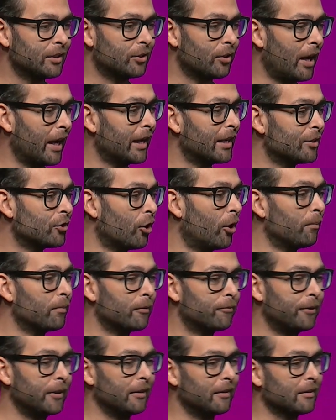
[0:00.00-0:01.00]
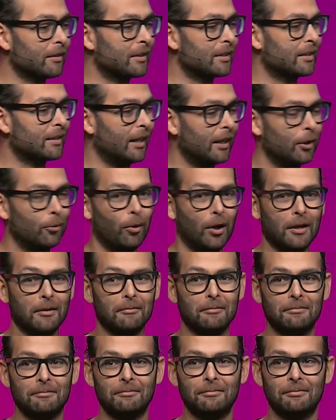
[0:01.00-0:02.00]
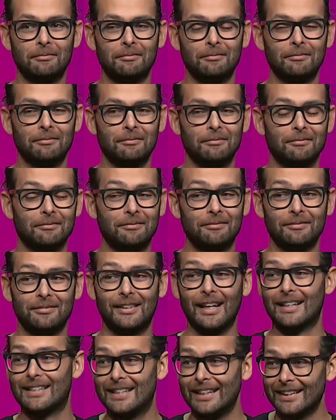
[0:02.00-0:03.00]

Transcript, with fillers: drag and drop the fields that you want. That's